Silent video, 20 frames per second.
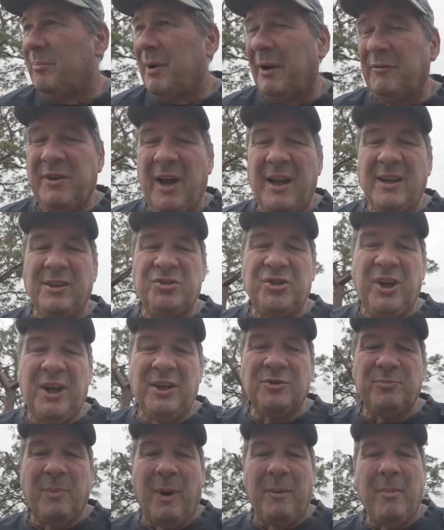But I've kind of
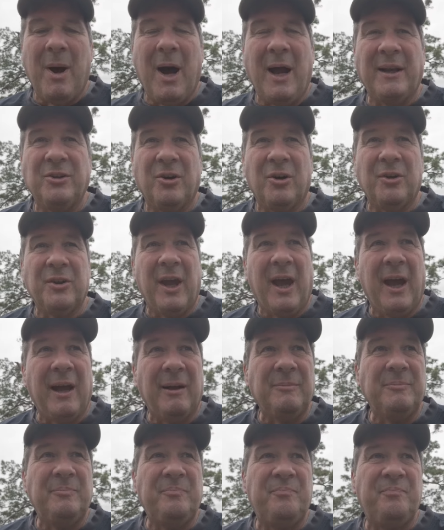changed my mind on that.